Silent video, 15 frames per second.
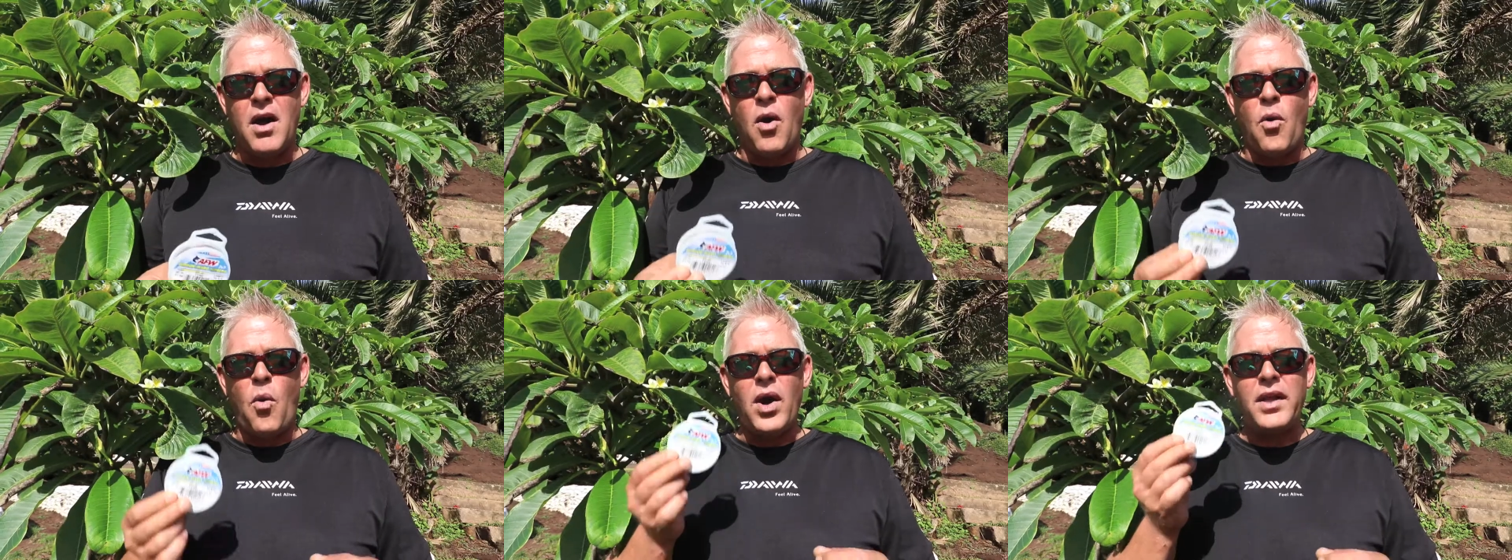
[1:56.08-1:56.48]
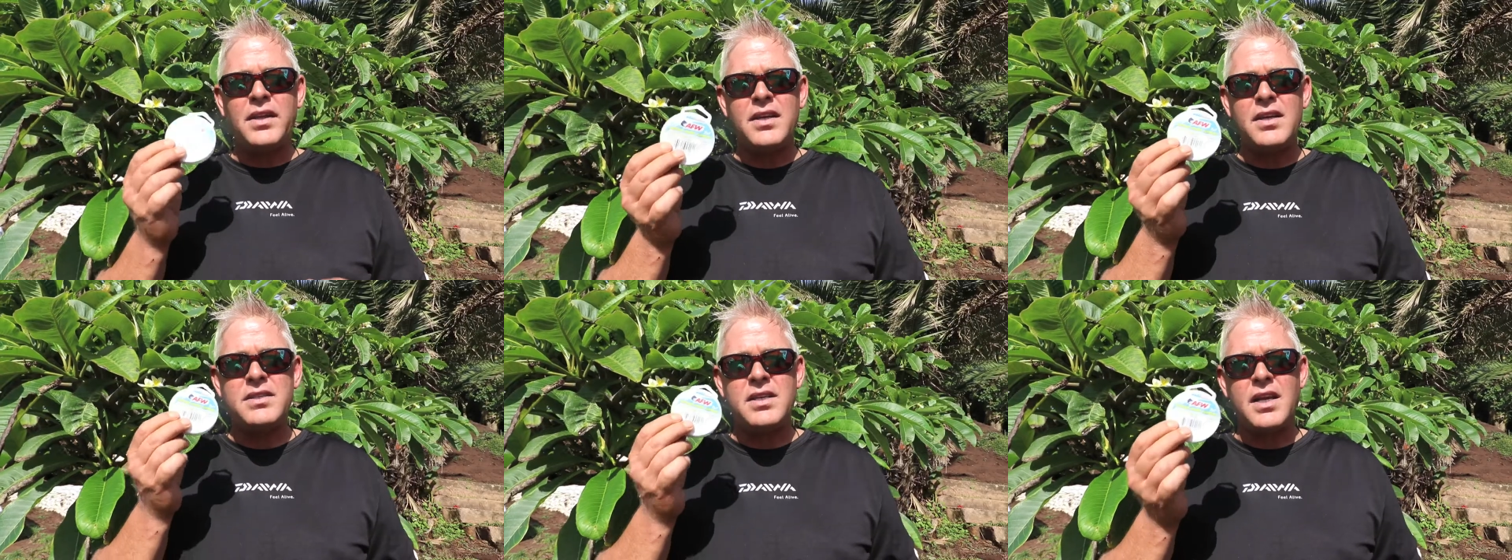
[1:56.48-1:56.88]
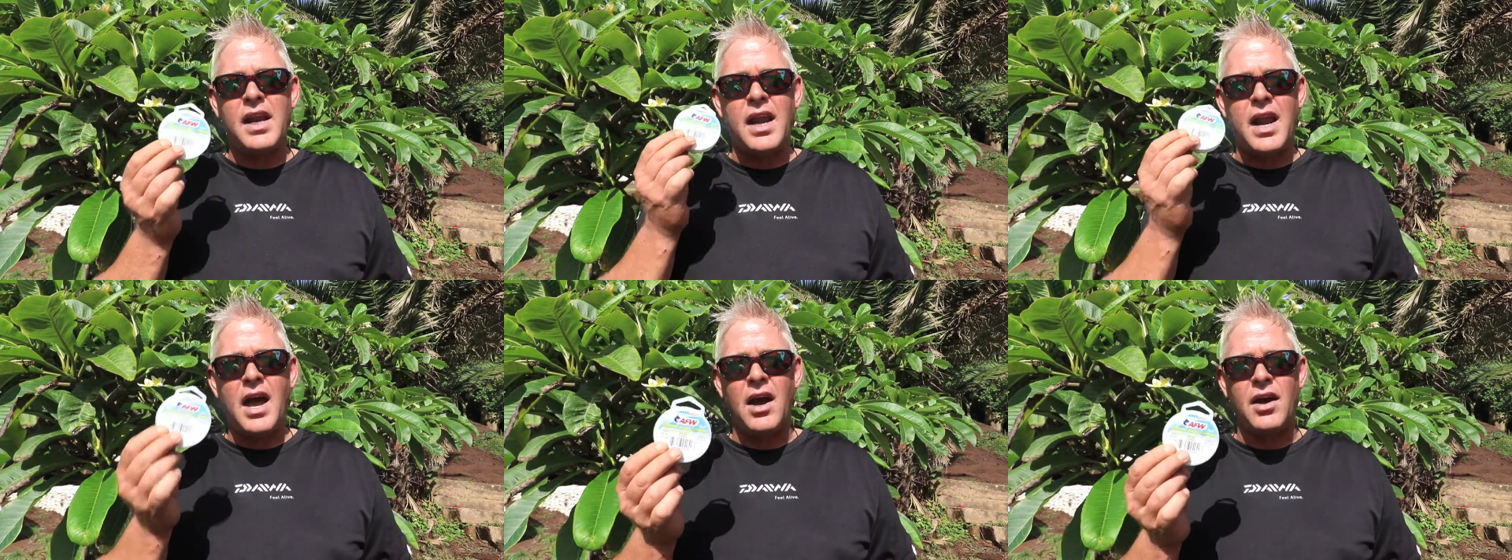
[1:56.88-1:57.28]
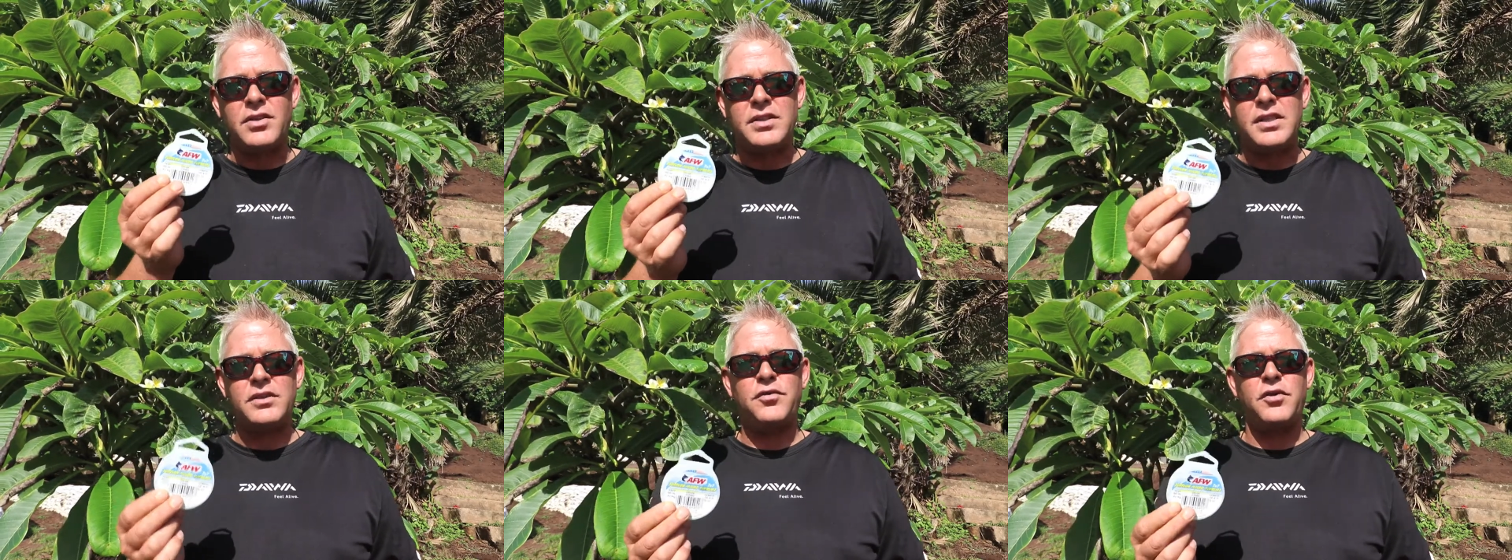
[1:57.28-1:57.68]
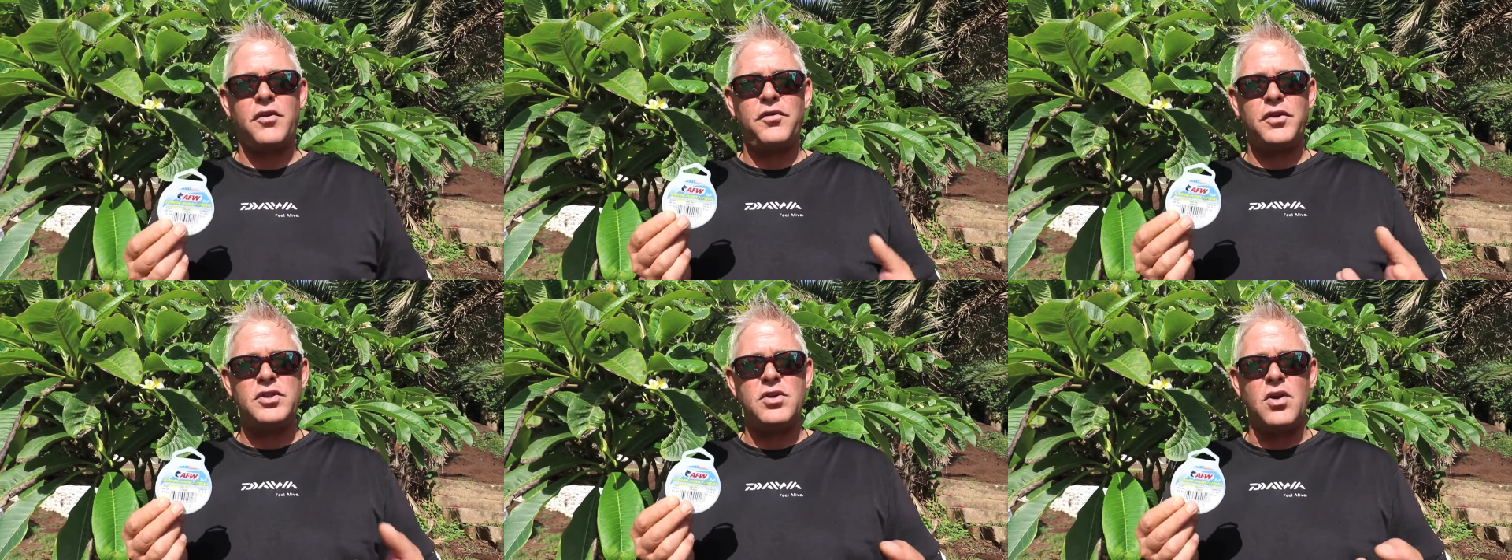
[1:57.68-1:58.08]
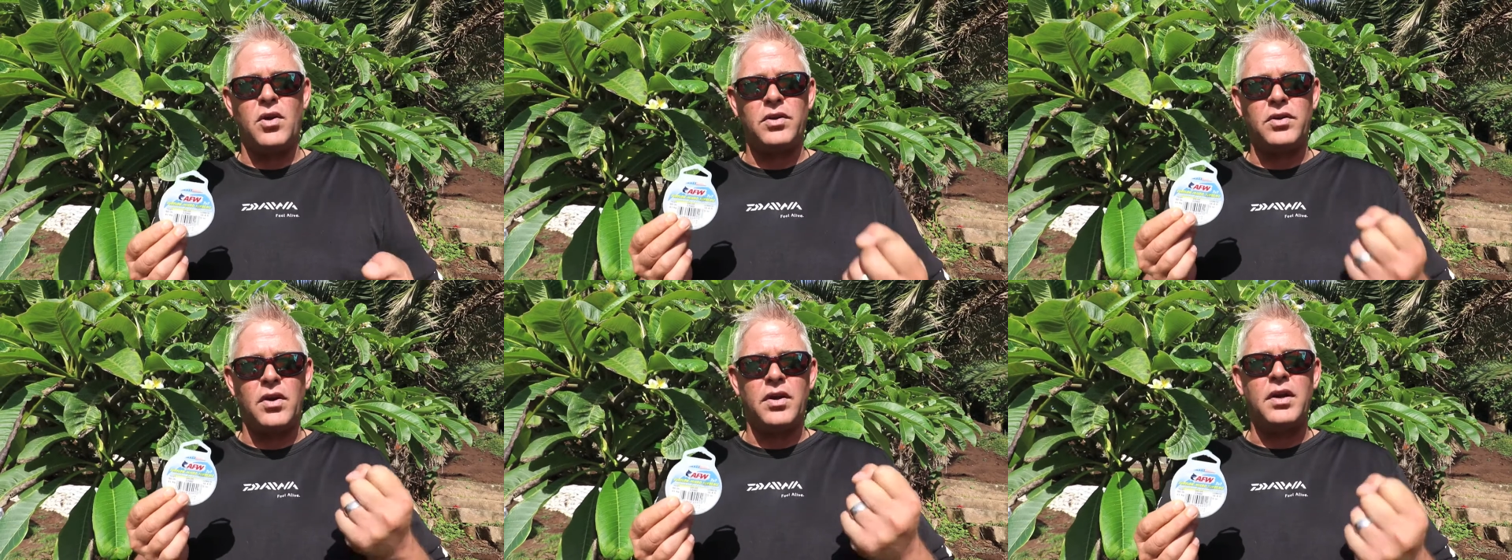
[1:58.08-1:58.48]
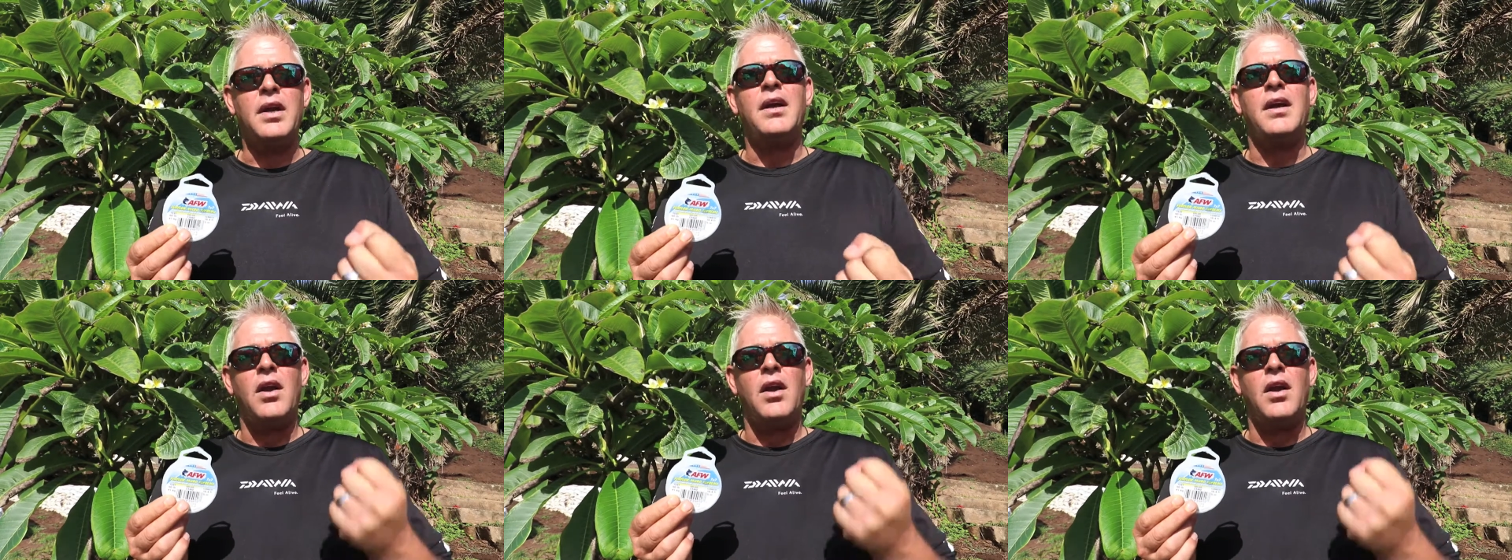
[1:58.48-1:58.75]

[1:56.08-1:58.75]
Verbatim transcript: what this allows is for the fish to hold on